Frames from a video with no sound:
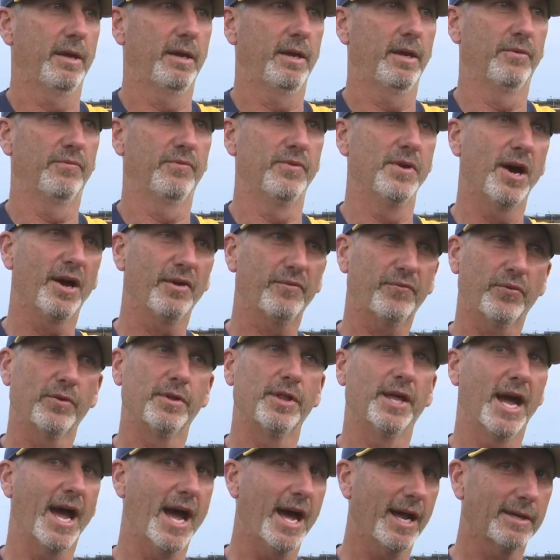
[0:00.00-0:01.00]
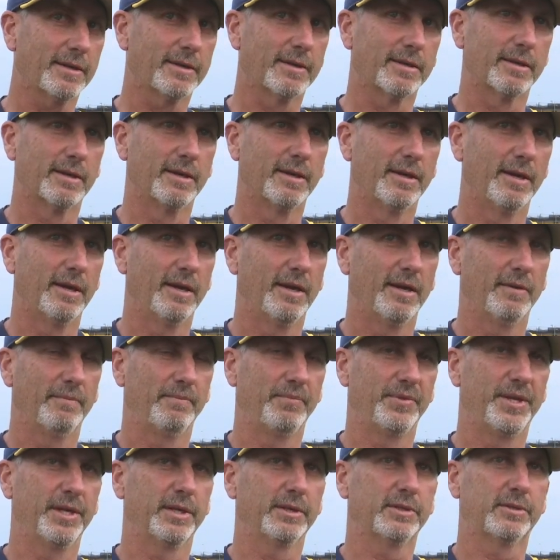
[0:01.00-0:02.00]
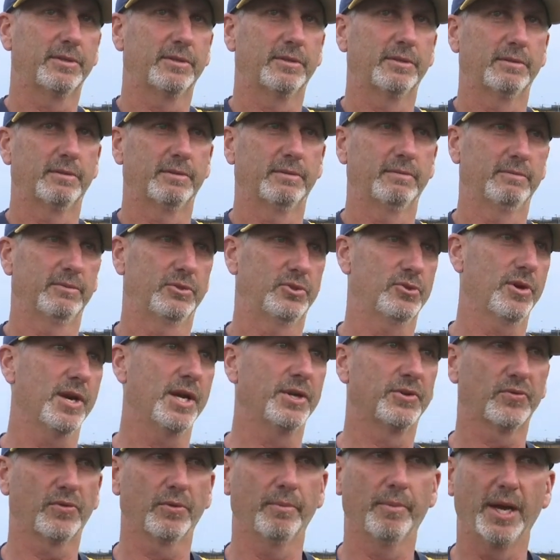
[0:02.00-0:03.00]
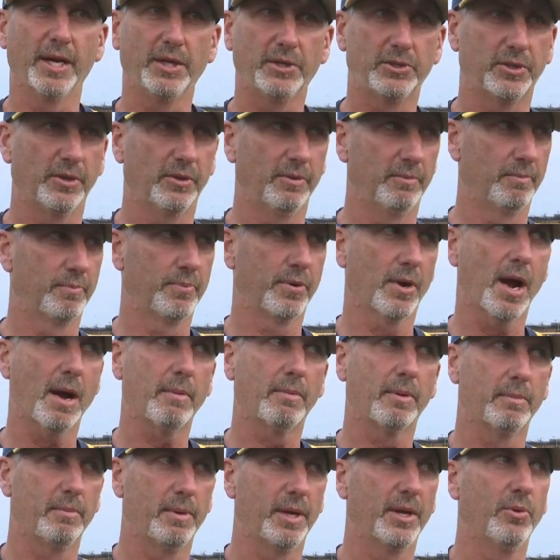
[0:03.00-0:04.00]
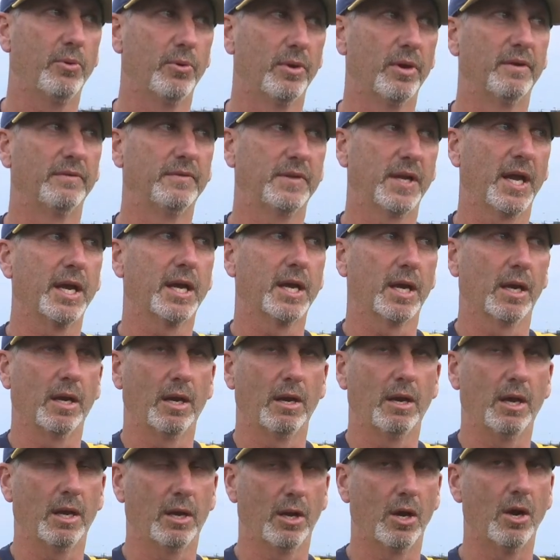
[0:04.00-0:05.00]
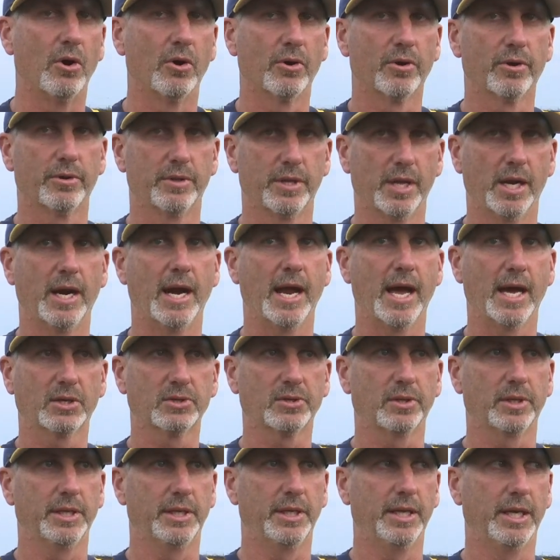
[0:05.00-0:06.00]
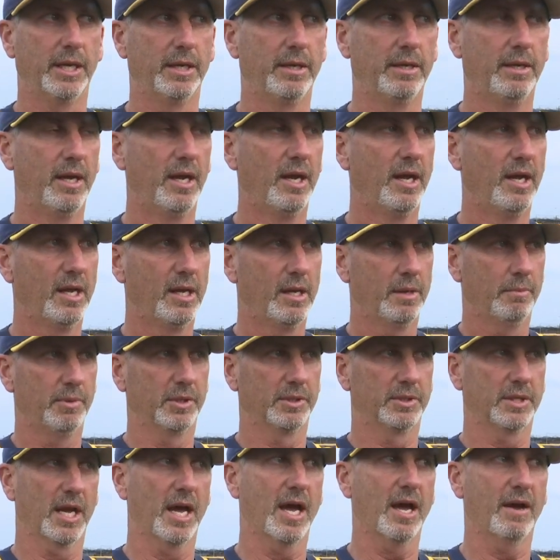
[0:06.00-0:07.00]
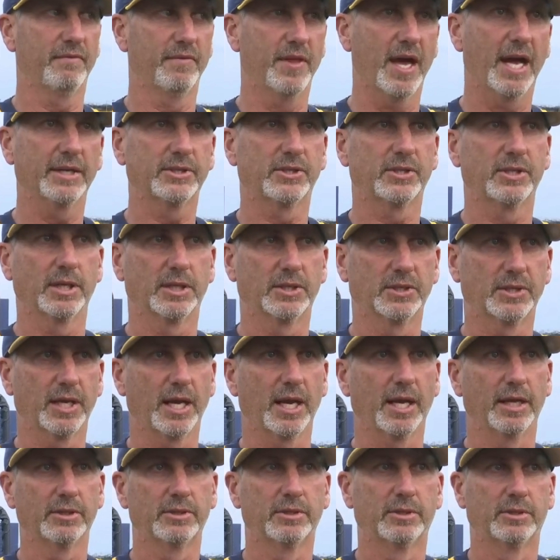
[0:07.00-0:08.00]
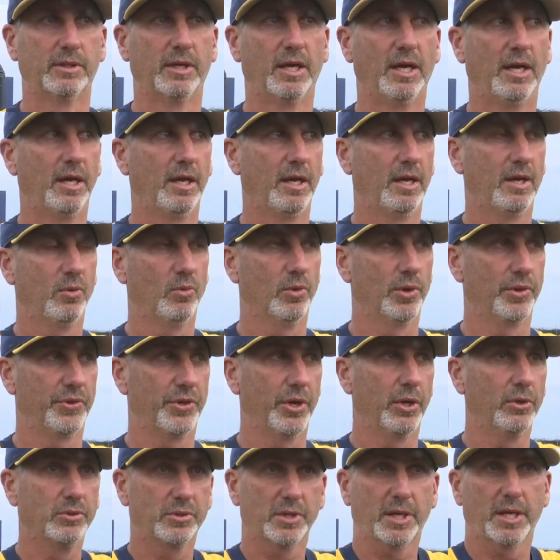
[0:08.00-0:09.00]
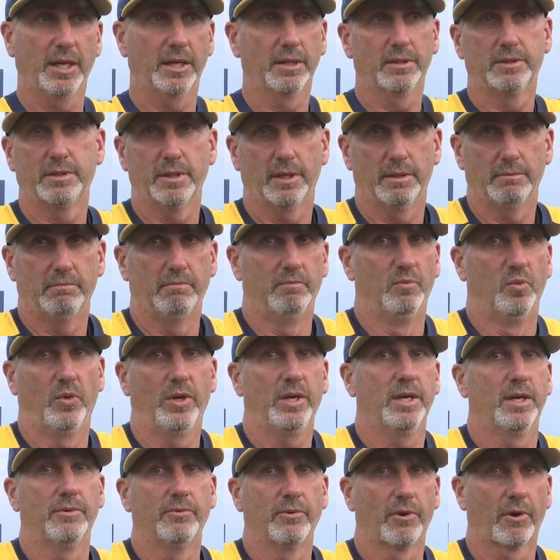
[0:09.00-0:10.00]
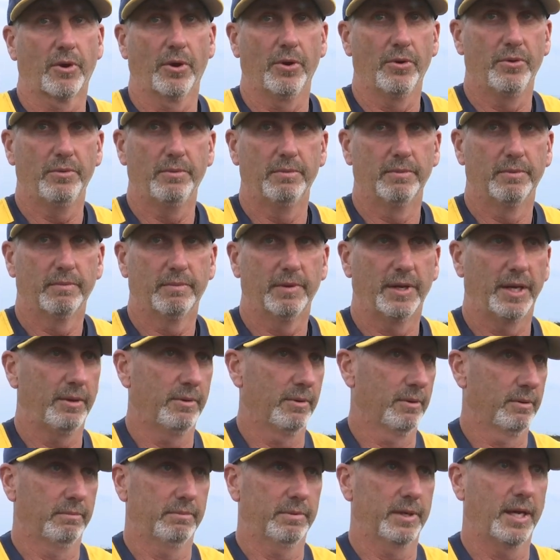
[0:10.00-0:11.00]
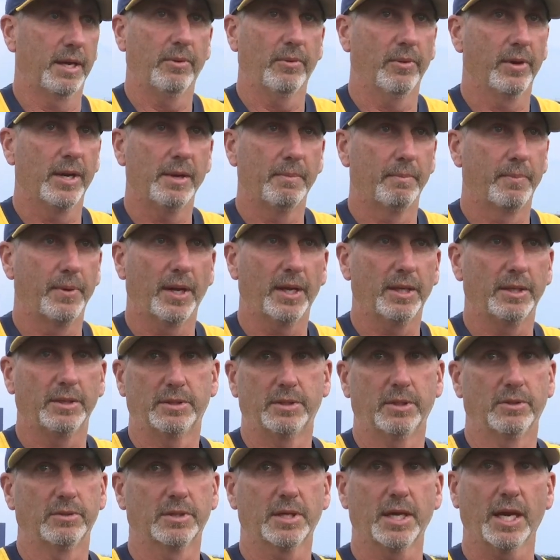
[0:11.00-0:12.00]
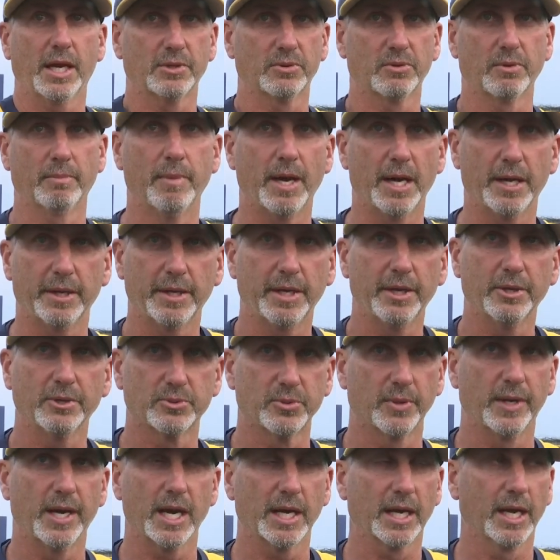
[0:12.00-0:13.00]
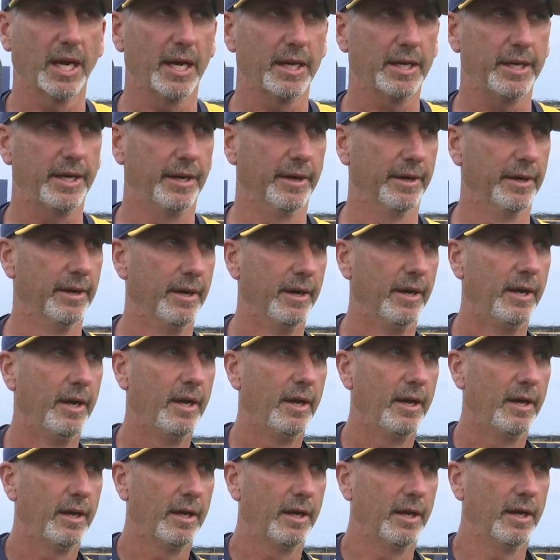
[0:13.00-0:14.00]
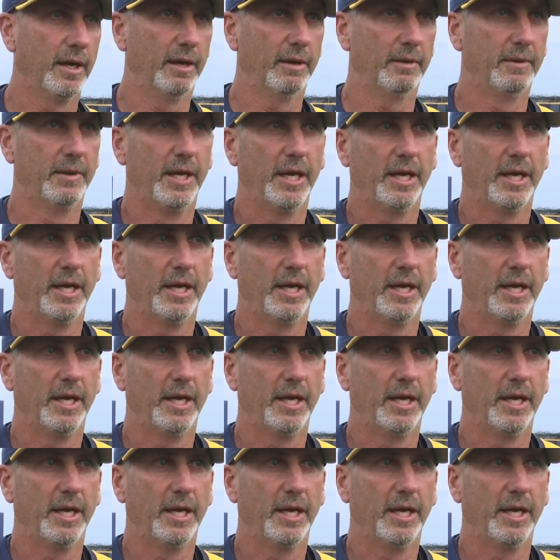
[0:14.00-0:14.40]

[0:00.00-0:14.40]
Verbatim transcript: If not for that, this transformation probably would have taken a lot longer than it actually did. But to have that success with those kids that we didn't recruit, they were they were in place. Those guys were mountaineers when I got here. Uh,